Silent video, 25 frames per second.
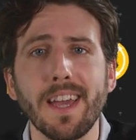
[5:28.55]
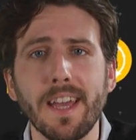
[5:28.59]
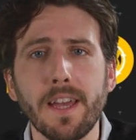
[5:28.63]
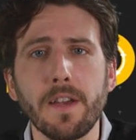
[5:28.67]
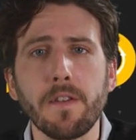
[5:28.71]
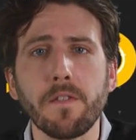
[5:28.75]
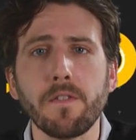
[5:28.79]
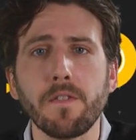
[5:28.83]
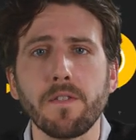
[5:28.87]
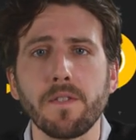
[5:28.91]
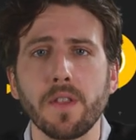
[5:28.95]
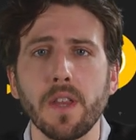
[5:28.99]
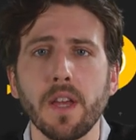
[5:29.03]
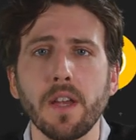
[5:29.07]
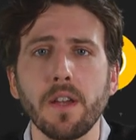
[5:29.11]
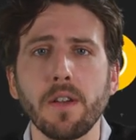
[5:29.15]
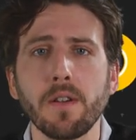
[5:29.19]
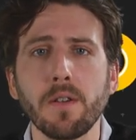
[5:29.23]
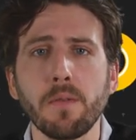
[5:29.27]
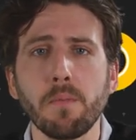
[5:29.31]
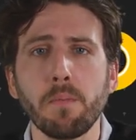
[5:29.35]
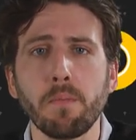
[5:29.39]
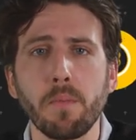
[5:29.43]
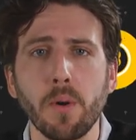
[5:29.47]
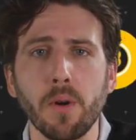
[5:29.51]
if they
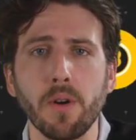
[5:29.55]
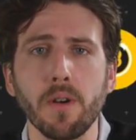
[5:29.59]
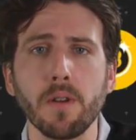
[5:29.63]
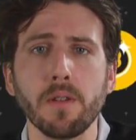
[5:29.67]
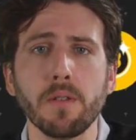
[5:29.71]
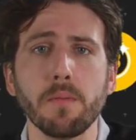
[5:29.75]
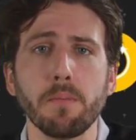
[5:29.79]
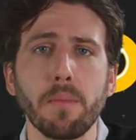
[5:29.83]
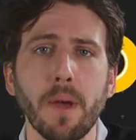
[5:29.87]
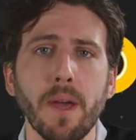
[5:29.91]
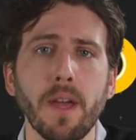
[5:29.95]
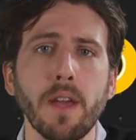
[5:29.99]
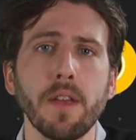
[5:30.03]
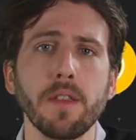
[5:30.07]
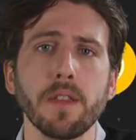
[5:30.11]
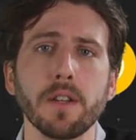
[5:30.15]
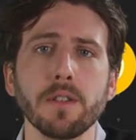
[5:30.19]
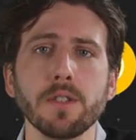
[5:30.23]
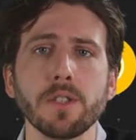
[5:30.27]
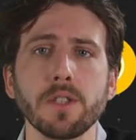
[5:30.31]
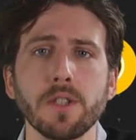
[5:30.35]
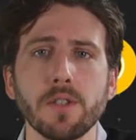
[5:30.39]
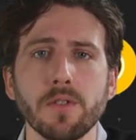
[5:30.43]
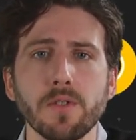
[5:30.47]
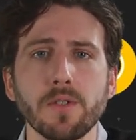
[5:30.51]
could pay
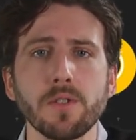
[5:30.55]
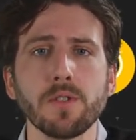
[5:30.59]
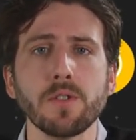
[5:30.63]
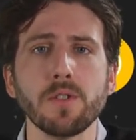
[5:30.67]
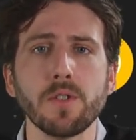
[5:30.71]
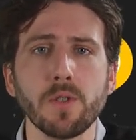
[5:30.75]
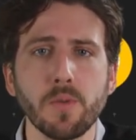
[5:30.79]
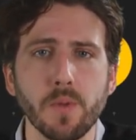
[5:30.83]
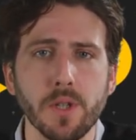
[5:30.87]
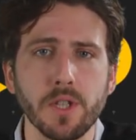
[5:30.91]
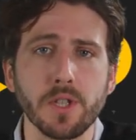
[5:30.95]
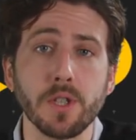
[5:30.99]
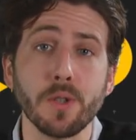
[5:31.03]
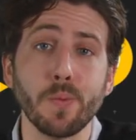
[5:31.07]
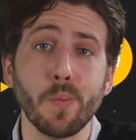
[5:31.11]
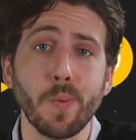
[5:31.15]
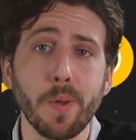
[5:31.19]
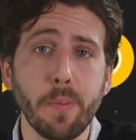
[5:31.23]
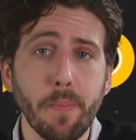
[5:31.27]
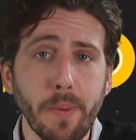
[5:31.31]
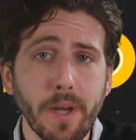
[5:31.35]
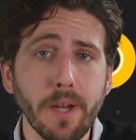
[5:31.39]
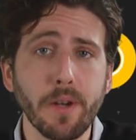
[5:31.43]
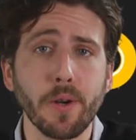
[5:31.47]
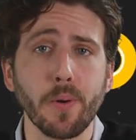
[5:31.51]
their children's tuition
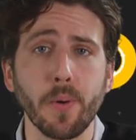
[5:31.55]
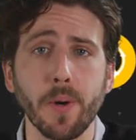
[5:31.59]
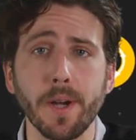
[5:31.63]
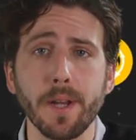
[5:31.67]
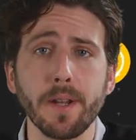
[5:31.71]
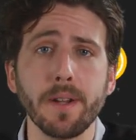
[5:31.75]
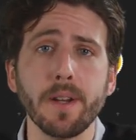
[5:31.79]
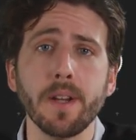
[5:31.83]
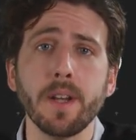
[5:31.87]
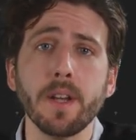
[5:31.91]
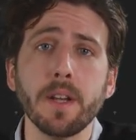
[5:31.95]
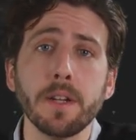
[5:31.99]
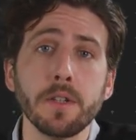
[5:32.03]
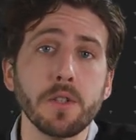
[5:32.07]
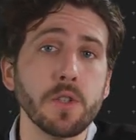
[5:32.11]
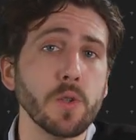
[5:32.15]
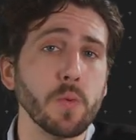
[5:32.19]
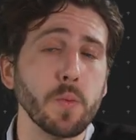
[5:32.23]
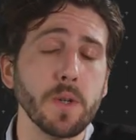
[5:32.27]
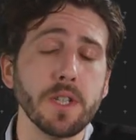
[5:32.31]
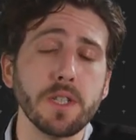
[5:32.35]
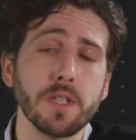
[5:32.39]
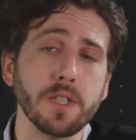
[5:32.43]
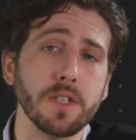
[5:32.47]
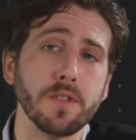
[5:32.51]
with Bitcoin, to
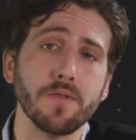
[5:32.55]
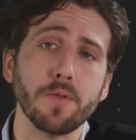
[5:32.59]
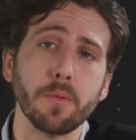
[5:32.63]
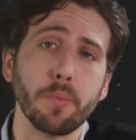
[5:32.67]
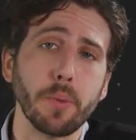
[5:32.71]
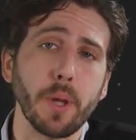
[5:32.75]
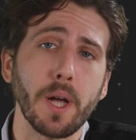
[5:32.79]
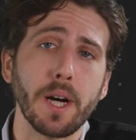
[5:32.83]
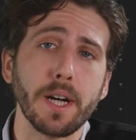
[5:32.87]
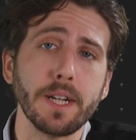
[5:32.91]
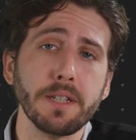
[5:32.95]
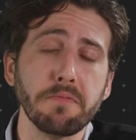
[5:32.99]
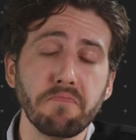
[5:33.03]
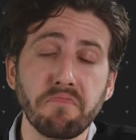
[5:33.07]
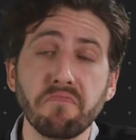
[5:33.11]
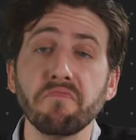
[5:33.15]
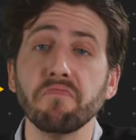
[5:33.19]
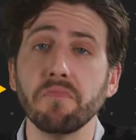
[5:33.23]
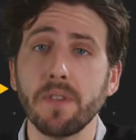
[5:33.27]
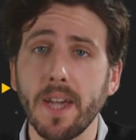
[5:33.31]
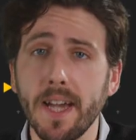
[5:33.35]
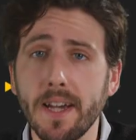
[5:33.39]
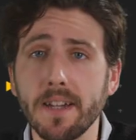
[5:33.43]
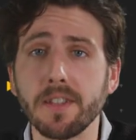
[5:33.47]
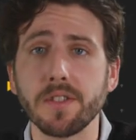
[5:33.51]
which he replied,
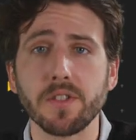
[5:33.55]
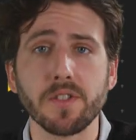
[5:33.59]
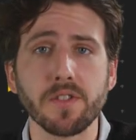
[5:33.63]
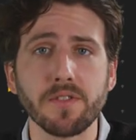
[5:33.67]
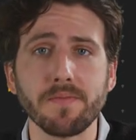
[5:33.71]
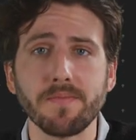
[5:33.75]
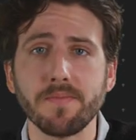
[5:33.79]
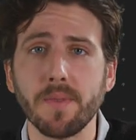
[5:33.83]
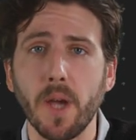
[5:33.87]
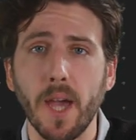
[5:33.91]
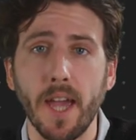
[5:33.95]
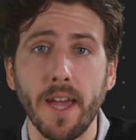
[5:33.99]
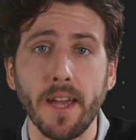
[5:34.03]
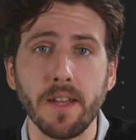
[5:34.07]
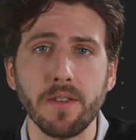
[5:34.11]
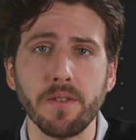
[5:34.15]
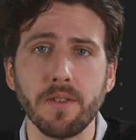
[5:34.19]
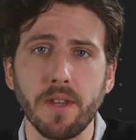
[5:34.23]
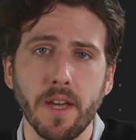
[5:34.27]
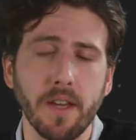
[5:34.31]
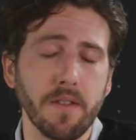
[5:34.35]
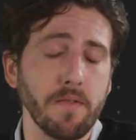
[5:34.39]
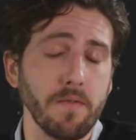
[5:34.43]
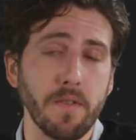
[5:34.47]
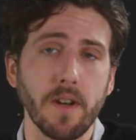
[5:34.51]
yes, and
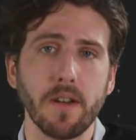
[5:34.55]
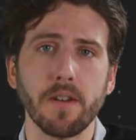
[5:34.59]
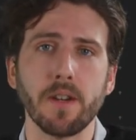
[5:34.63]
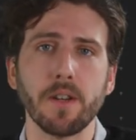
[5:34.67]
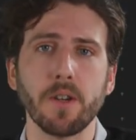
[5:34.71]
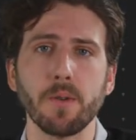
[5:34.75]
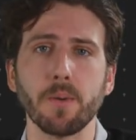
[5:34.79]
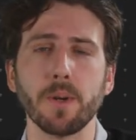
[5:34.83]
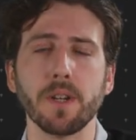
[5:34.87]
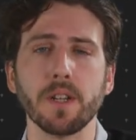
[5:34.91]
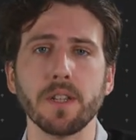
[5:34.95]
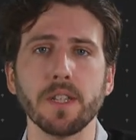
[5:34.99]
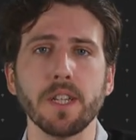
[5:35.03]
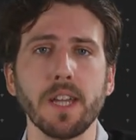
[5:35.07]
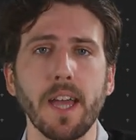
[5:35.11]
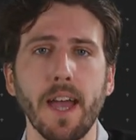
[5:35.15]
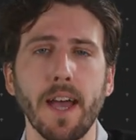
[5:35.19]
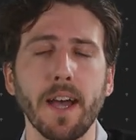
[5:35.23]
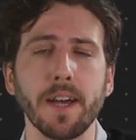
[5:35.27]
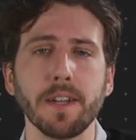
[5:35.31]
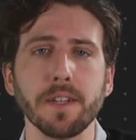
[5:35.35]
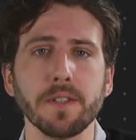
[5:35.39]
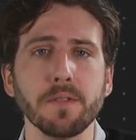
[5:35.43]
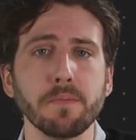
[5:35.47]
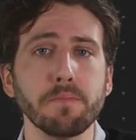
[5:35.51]
then very quickly
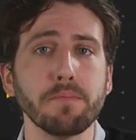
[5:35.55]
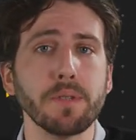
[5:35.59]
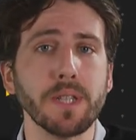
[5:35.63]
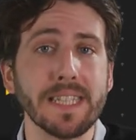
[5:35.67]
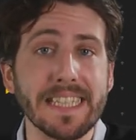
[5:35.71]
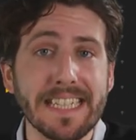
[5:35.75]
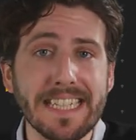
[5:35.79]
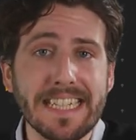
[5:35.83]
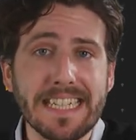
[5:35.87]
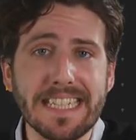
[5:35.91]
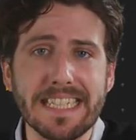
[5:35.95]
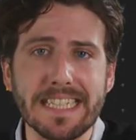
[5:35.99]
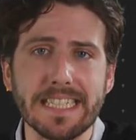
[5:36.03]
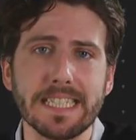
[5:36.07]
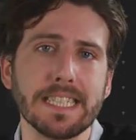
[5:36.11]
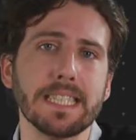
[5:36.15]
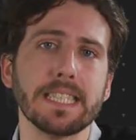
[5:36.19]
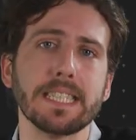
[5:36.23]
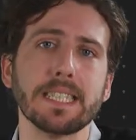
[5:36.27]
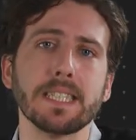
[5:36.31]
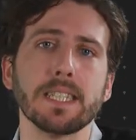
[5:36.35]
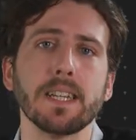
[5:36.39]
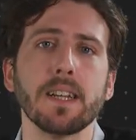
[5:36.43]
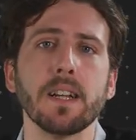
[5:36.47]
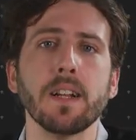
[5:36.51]
added,
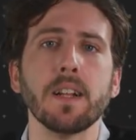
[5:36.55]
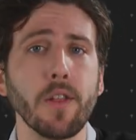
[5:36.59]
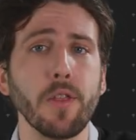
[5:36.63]
please.